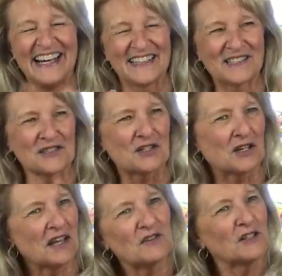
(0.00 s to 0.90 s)
That's as
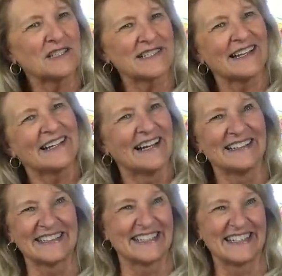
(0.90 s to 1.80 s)
clever as I
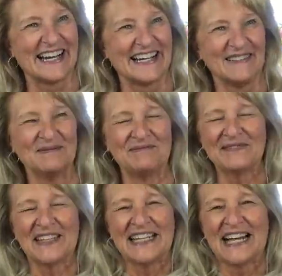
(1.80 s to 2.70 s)
get today.
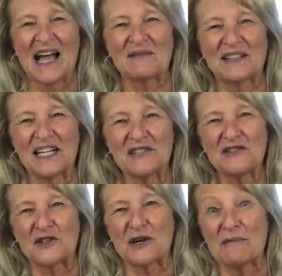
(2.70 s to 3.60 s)
I'm glad you
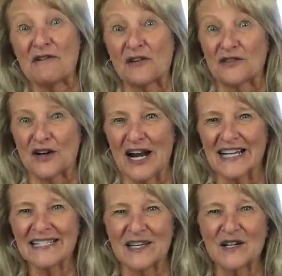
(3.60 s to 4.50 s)
joined me for
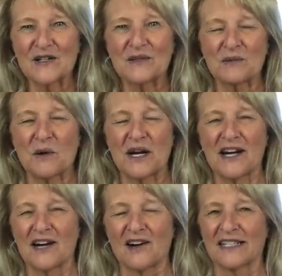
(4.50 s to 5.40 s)
Friday Sews,
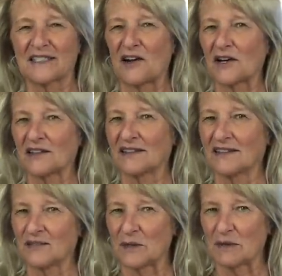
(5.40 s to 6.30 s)
where I talk a
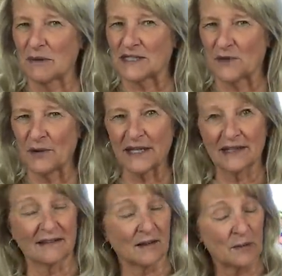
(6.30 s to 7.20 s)
little bit about sewing
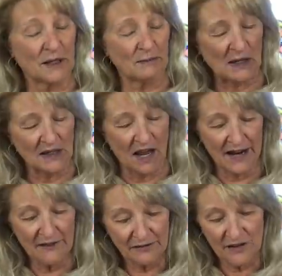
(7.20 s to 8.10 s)
and a little bit about
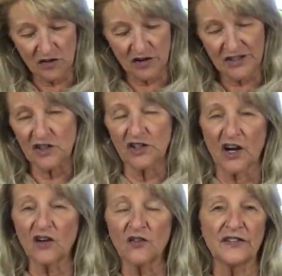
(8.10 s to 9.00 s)
life and just, you
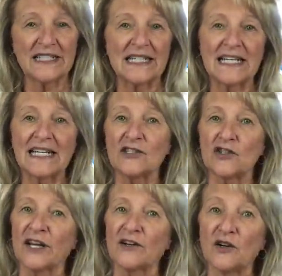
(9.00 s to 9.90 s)
know, visiting in
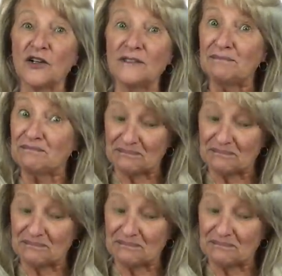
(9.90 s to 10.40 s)
general.